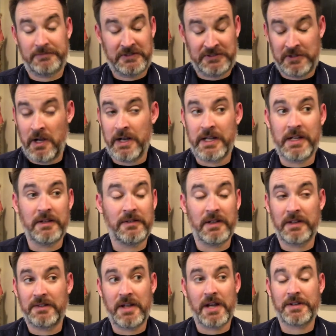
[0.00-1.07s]
It's not easy.
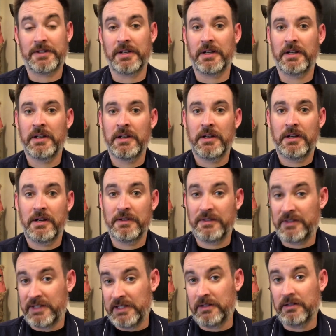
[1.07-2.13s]
It's actually a
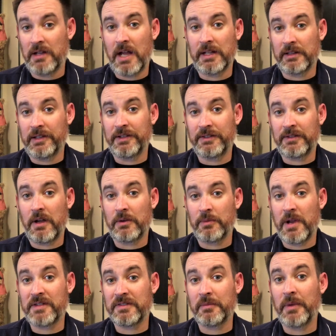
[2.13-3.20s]
skill I list on
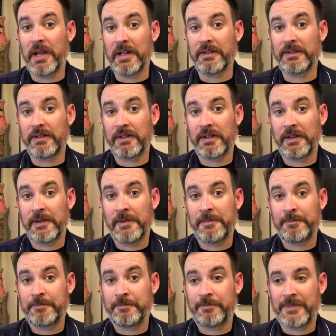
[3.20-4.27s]
resumes.
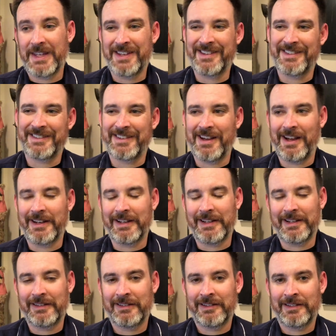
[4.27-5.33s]
You just kind of
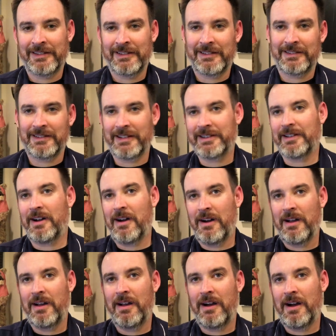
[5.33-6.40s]
let the
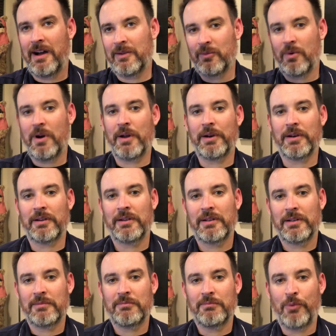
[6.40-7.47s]
hot water
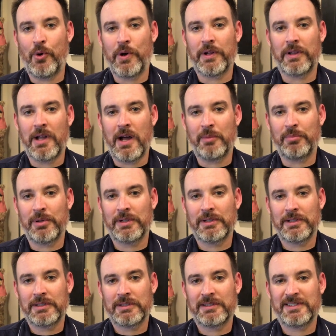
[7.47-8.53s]
boil up,
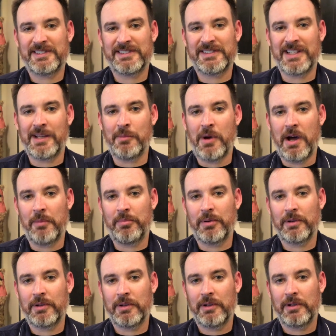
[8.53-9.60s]
steam up,
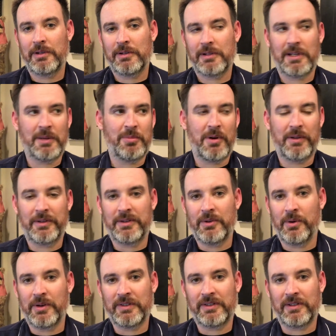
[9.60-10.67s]
keep all the
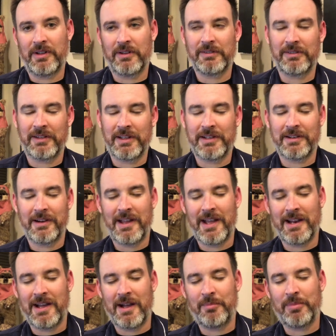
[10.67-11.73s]
doors closed, lean your
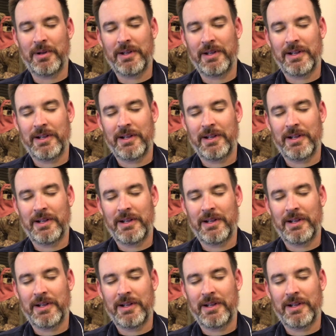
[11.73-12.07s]
head up.